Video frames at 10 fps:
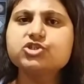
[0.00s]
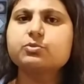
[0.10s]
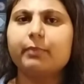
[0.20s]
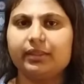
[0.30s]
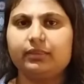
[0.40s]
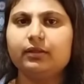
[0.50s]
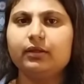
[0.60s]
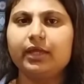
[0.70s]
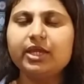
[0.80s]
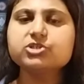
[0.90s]
each month
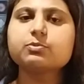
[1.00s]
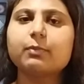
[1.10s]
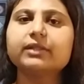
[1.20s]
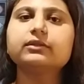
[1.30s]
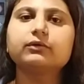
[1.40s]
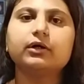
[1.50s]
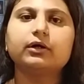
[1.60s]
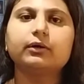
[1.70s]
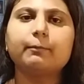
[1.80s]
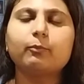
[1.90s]
each month
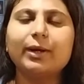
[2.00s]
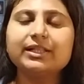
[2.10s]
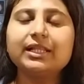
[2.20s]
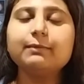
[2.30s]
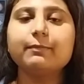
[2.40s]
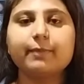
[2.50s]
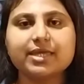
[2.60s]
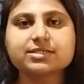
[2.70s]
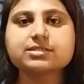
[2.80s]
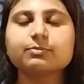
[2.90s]
uh, monthly
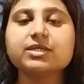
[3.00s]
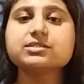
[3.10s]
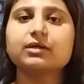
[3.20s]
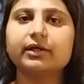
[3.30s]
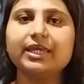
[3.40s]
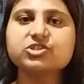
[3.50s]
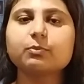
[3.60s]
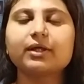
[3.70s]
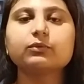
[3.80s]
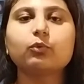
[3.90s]
basis means
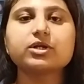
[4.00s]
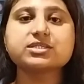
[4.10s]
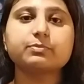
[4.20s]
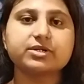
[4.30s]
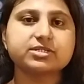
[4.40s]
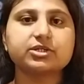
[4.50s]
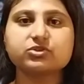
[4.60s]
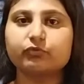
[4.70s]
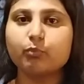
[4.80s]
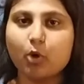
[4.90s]
each month what is the
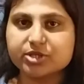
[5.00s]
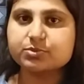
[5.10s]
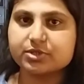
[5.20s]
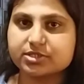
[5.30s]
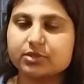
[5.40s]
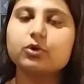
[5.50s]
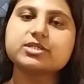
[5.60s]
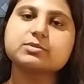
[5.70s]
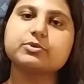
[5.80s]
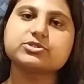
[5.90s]
percentage of boys present
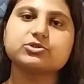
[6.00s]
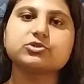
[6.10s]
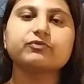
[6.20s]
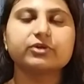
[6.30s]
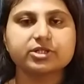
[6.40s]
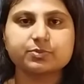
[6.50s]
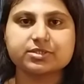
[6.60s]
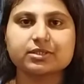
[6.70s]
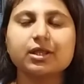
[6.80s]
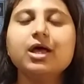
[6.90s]
what is the percentage of girls
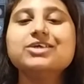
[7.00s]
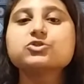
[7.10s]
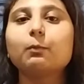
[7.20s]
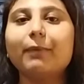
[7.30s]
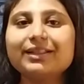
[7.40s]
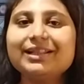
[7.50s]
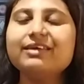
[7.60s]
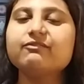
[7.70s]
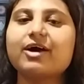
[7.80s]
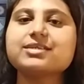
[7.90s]
present so
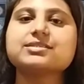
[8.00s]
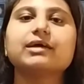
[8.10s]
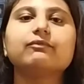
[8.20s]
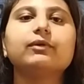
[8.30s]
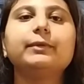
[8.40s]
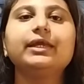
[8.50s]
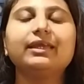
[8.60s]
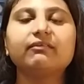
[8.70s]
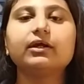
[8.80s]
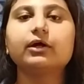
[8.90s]
monthly wise they will be
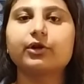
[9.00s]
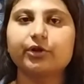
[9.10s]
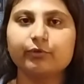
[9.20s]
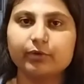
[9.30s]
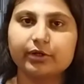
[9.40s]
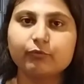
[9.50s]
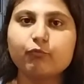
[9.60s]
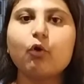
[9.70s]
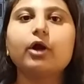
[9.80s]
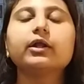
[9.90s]
giving a, re a
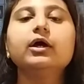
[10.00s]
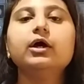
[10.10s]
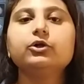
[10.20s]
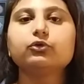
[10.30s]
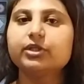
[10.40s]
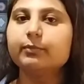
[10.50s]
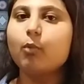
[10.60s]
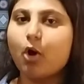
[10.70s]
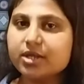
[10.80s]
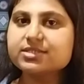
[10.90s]
reward to the
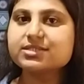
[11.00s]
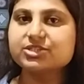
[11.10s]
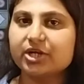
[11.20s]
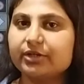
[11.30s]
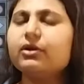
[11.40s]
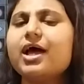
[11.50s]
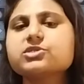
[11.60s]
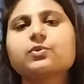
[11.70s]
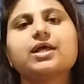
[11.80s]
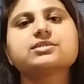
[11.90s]
boys gender
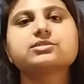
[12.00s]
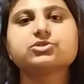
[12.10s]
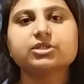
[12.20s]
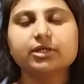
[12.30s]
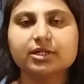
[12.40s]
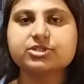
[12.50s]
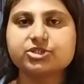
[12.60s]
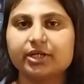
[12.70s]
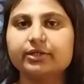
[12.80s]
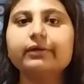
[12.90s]
as well as to the girls
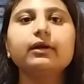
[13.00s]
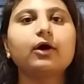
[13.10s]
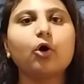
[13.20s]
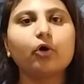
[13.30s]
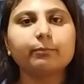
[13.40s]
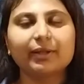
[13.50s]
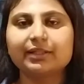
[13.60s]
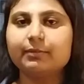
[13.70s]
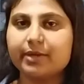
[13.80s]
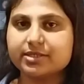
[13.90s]
gender on
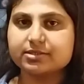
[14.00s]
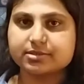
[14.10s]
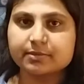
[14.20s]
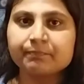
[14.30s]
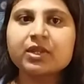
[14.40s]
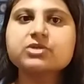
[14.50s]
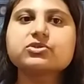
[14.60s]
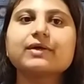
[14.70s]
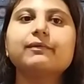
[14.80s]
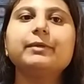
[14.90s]
monthly basis
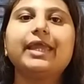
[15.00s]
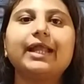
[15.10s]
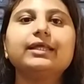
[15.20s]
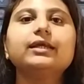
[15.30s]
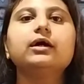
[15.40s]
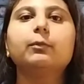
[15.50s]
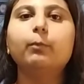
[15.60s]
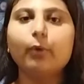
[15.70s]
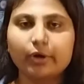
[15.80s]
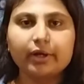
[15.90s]
so they will be getting a
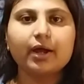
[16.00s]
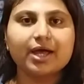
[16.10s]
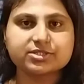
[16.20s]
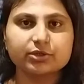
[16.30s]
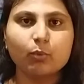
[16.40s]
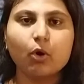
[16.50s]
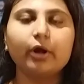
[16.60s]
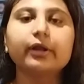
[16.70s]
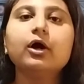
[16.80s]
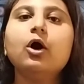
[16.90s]
book as an
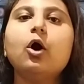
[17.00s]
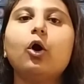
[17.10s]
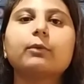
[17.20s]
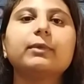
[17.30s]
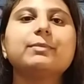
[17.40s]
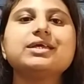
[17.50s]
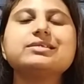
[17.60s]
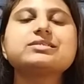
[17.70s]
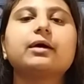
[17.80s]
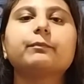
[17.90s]
award or
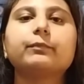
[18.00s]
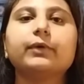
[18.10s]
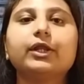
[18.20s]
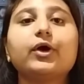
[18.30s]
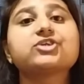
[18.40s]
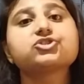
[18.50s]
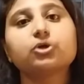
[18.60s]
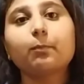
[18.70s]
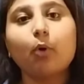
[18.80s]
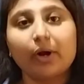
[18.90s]
maybe some you know
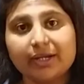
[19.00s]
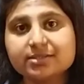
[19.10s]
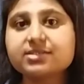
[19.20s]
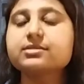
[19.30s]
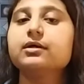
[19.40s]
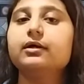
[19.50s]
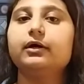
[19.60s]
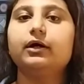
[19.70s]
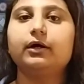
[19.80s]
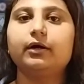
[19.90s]
extra points
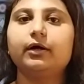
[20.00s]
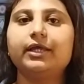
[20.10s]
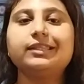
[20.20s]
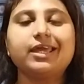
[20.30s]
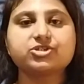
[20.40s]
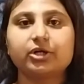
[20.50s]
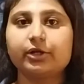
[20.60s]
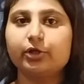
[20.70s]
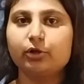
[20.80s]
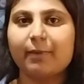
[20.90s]
uh, in the
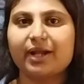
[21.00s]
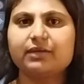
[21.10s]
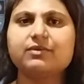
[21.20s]
extracurricular